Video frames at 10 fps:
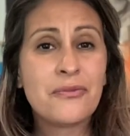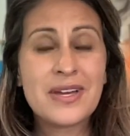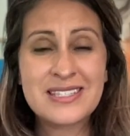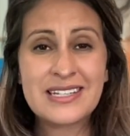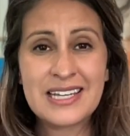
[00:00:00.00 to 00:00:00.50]

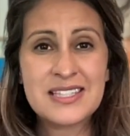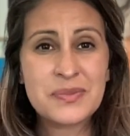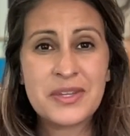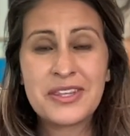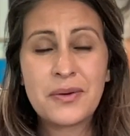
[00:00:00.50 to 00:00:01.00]

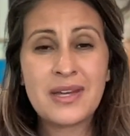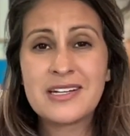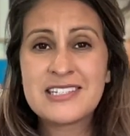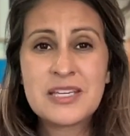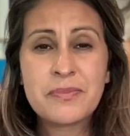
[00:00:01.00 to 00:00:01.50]
resonates with you on
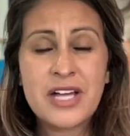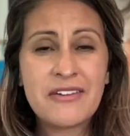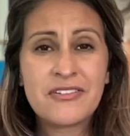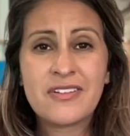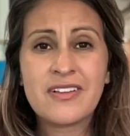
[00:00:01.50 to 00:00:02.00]
a deep
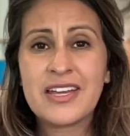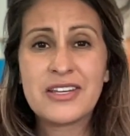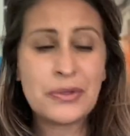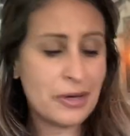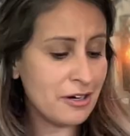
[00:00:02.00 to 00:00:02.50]
level and
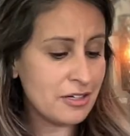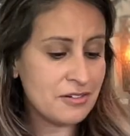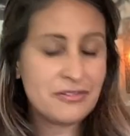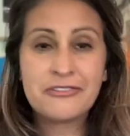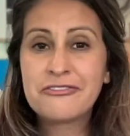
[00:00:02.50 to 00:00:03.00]
you
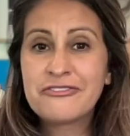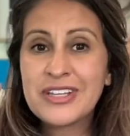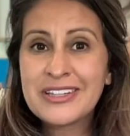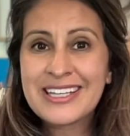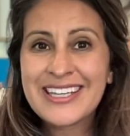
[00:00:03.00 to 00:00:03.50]
are
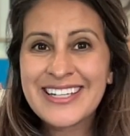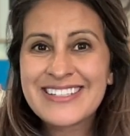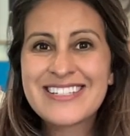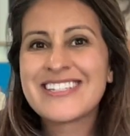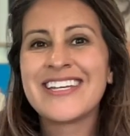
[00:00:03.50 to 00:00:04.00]
feeling
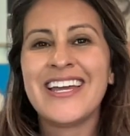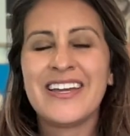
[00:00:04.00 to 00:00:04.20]
it